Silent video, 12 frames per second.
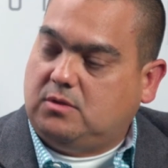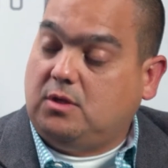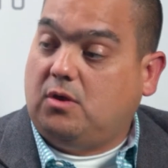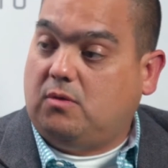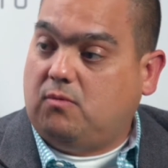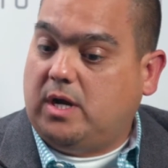The
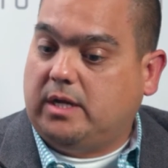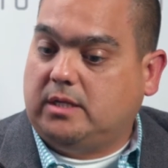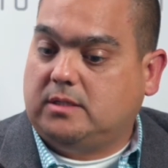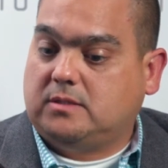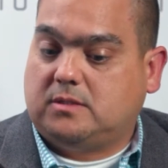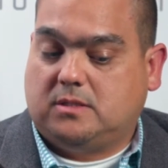other one
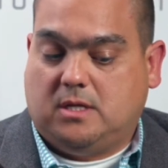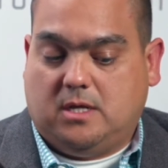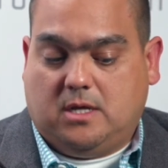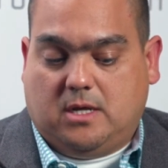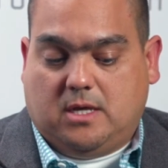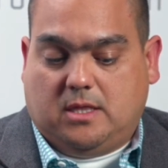is
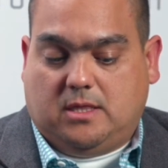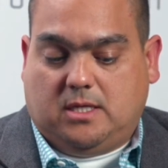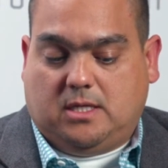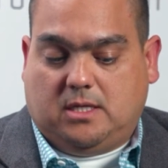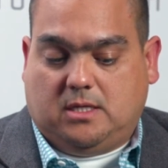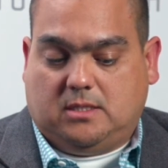
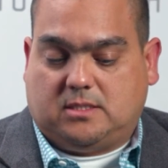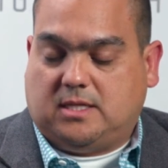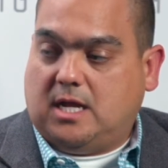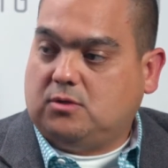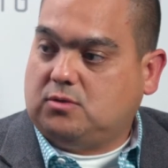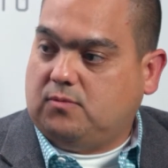the
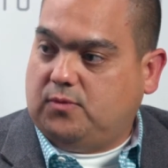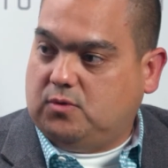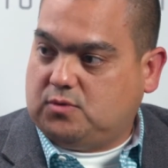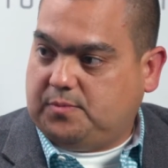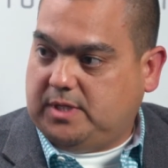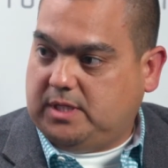status of
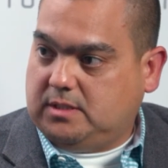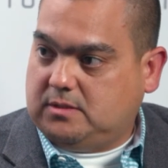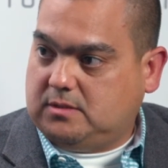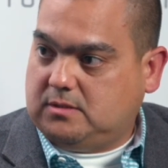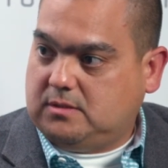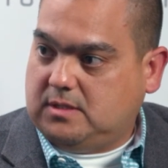those
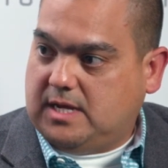pigs